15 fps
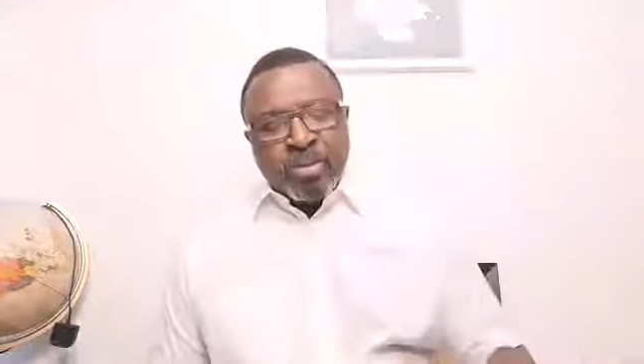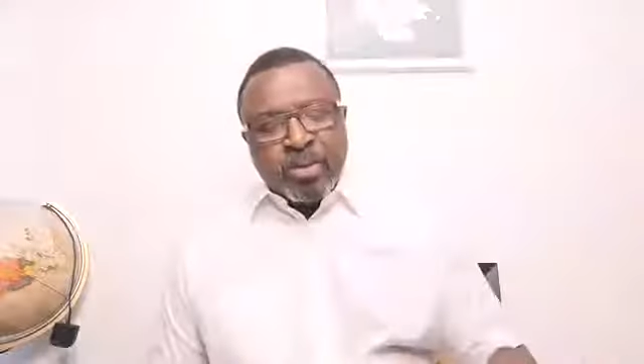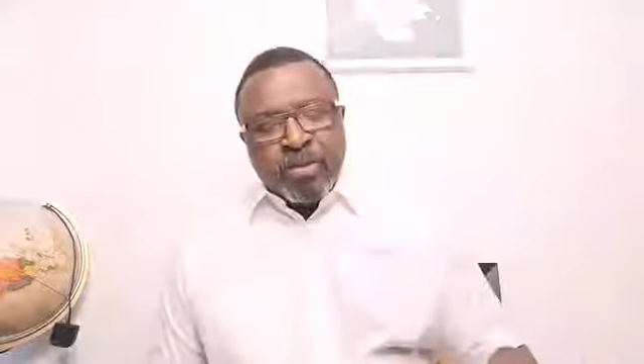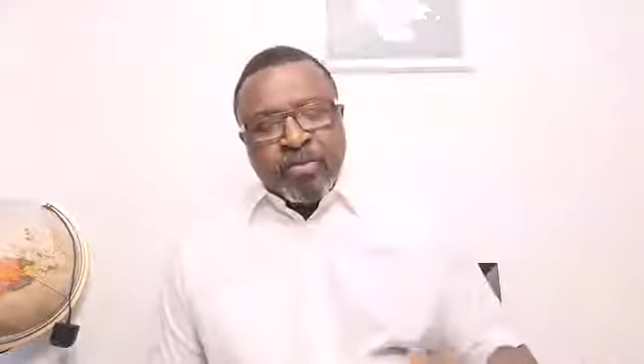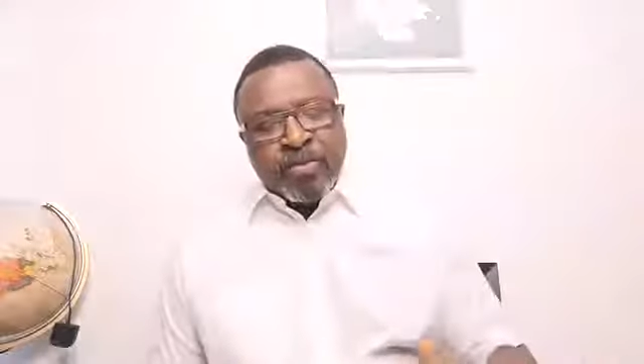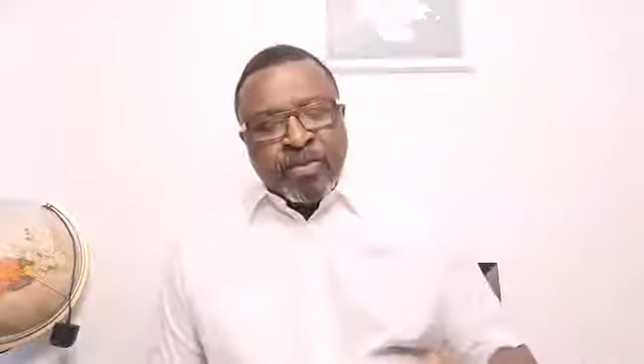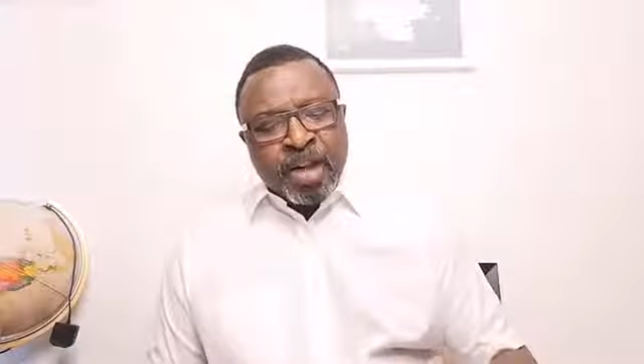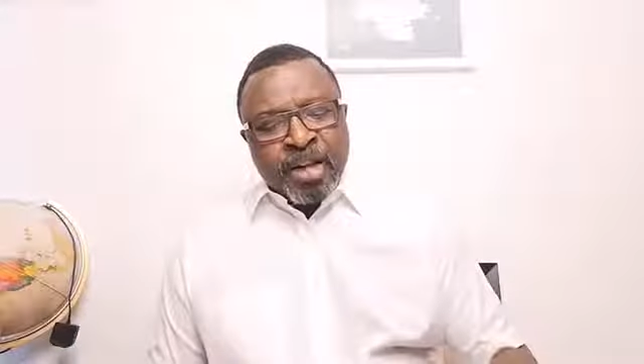
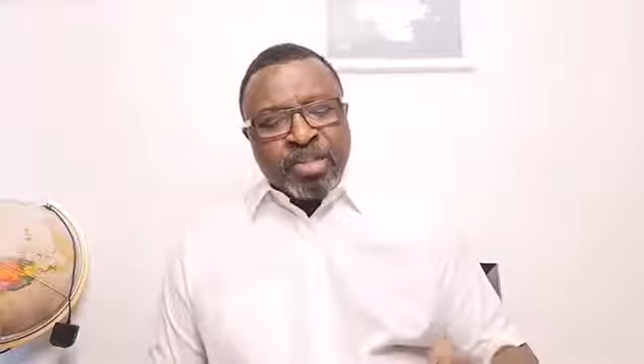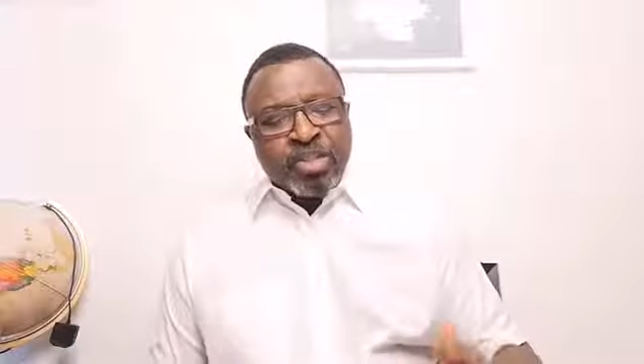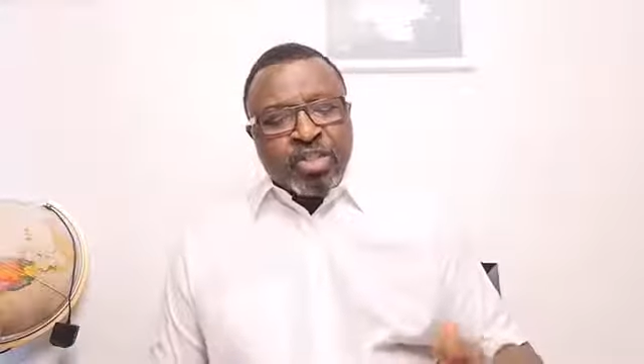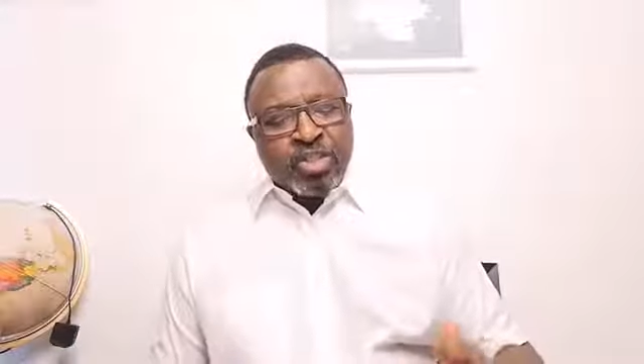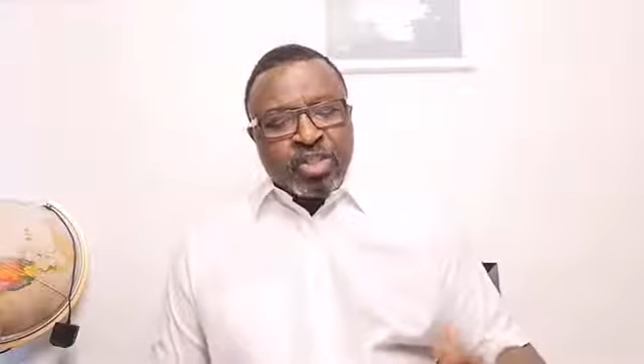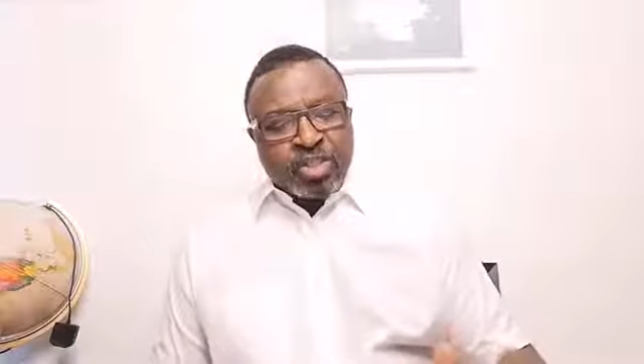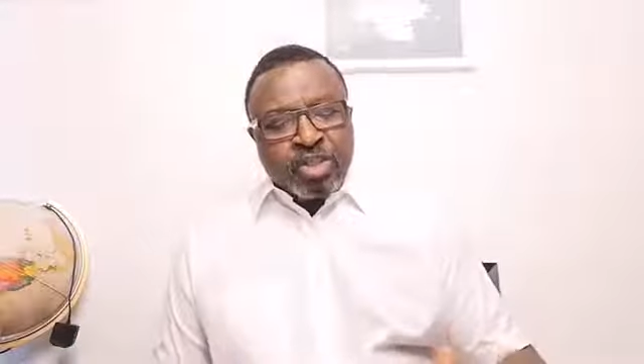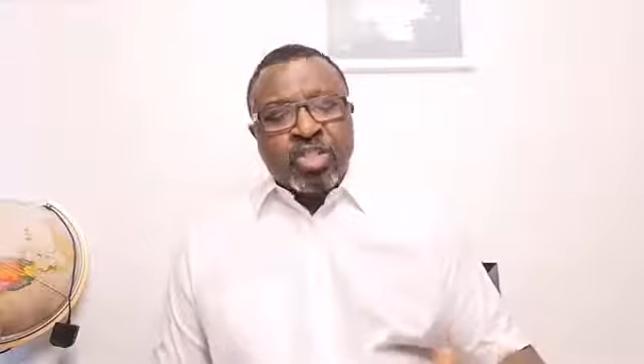of that
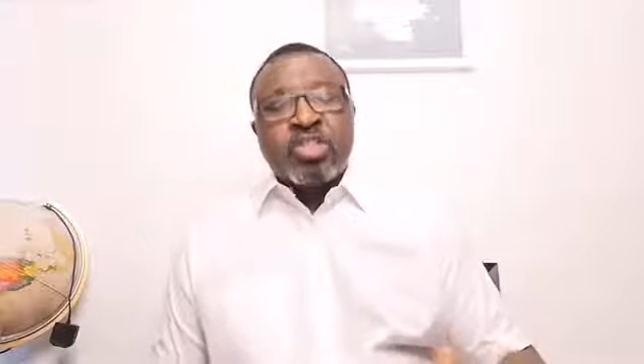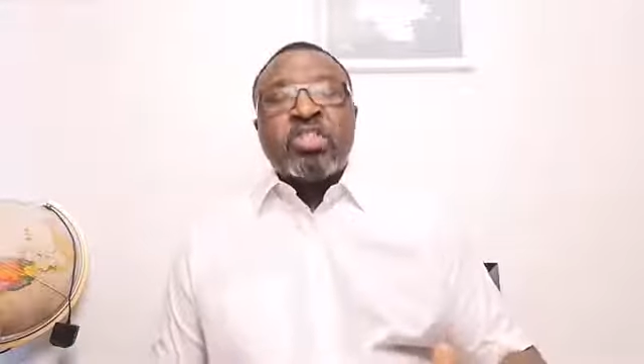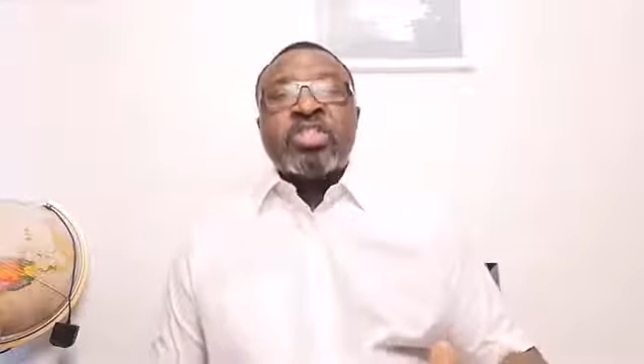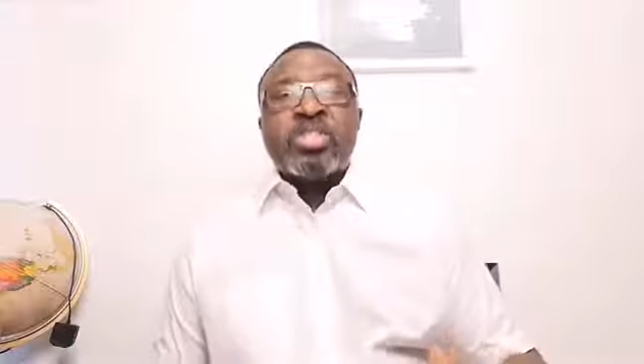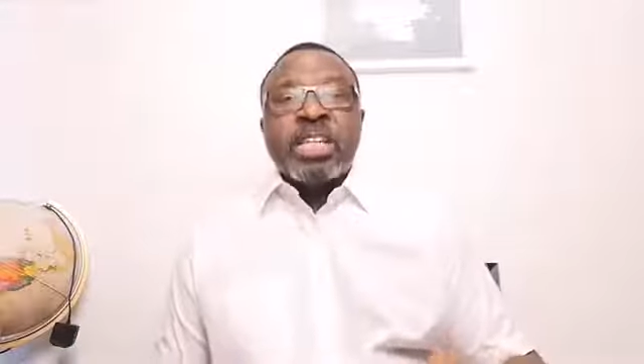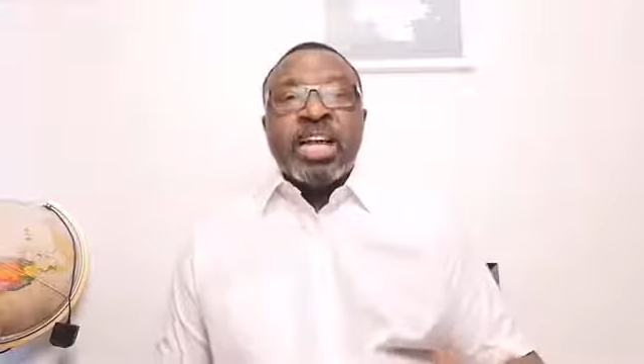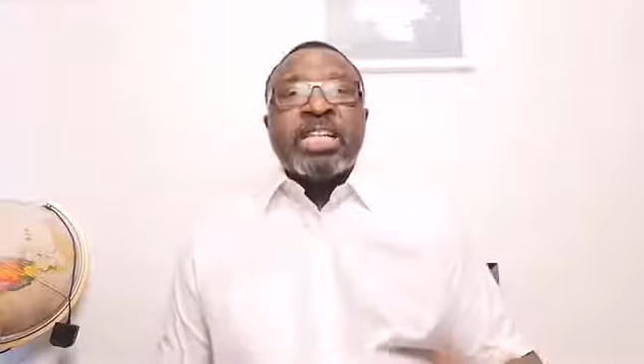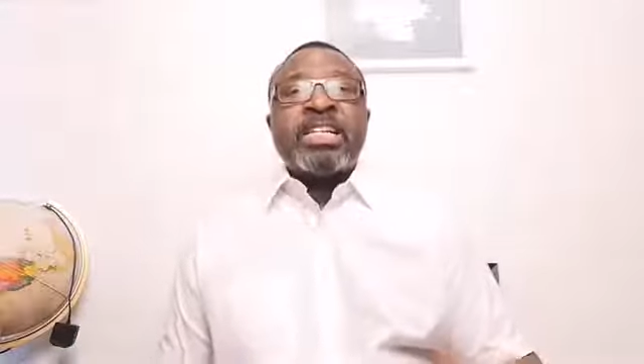
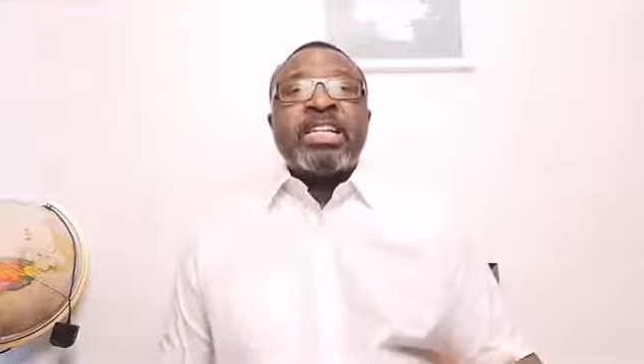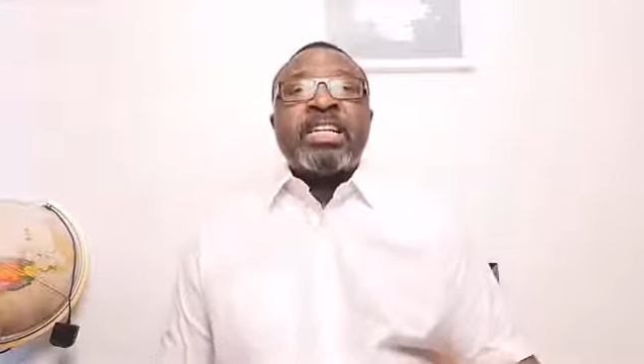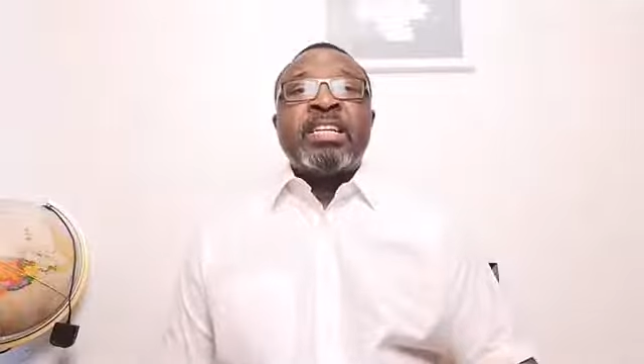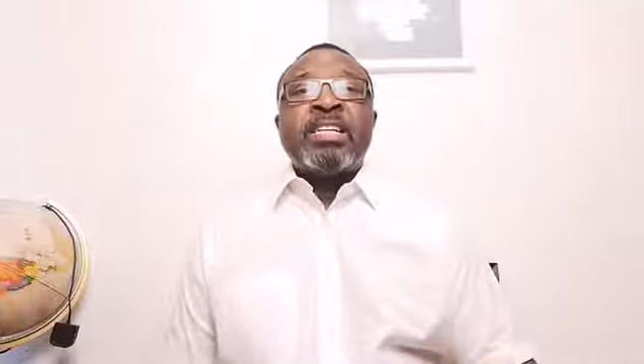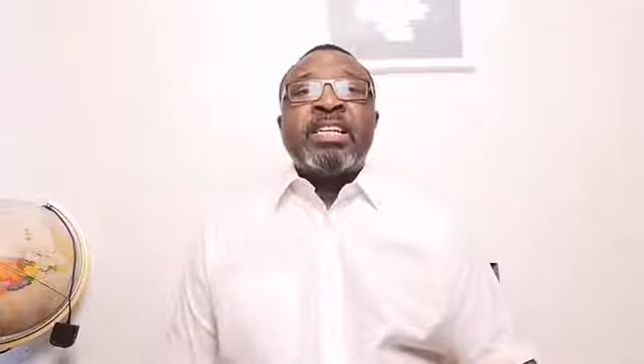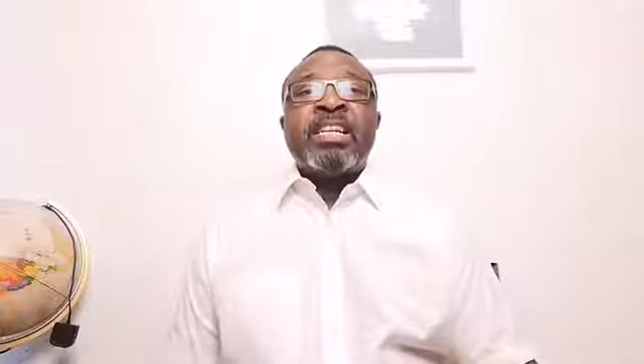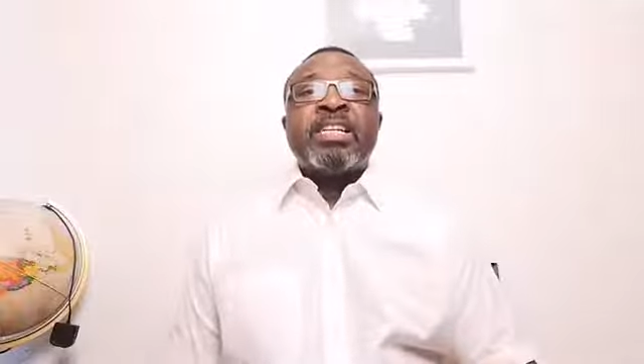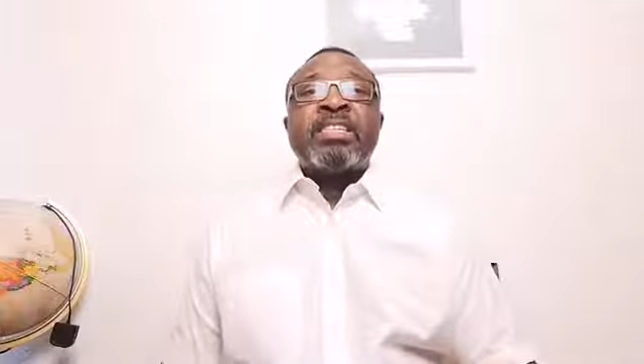
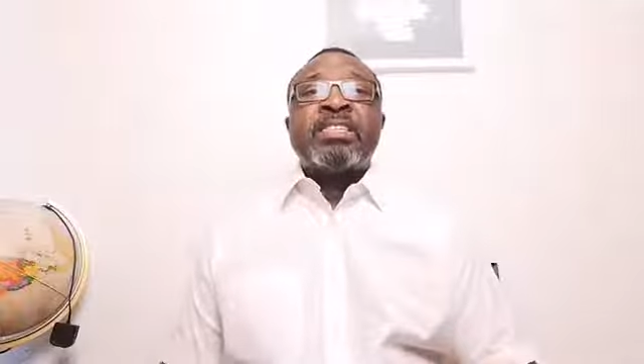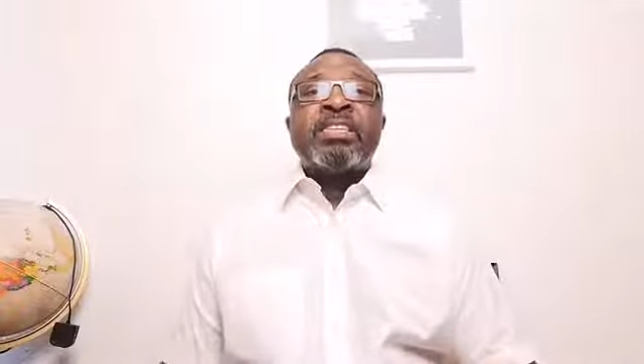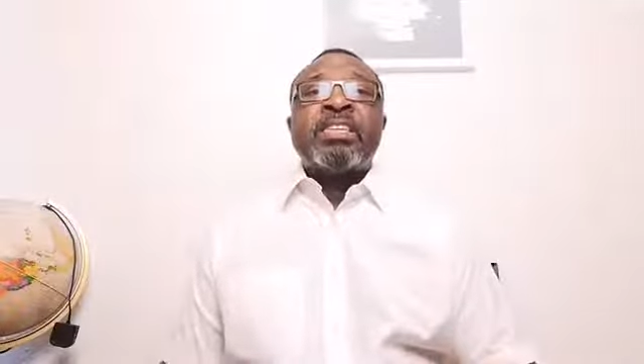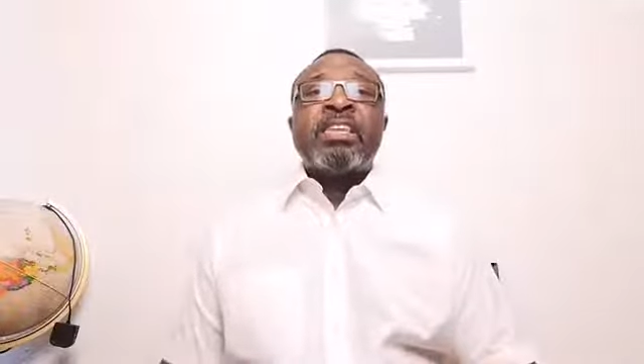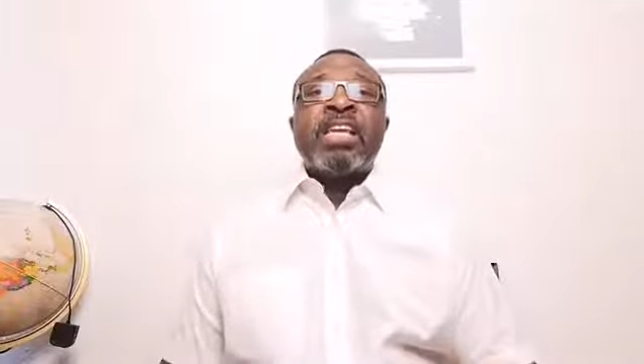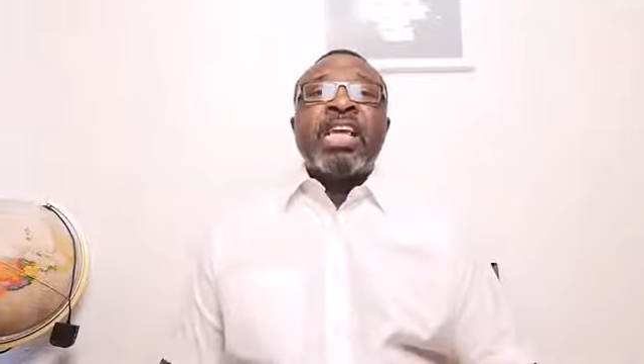short-sightedness,